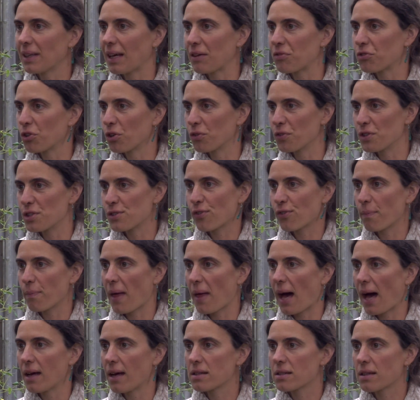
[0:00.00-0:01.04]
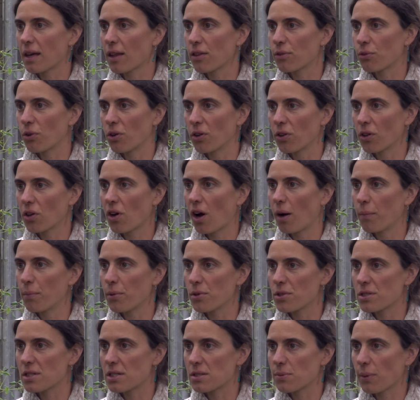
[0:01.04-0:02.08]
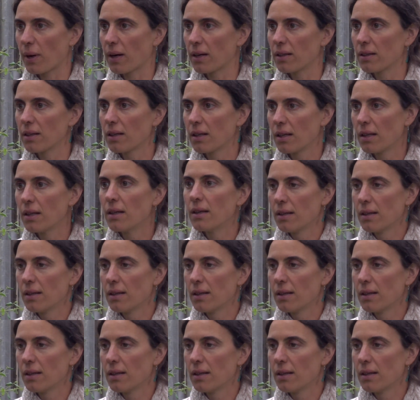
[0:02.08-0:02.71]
leftovers from that get thrown in the compost as well.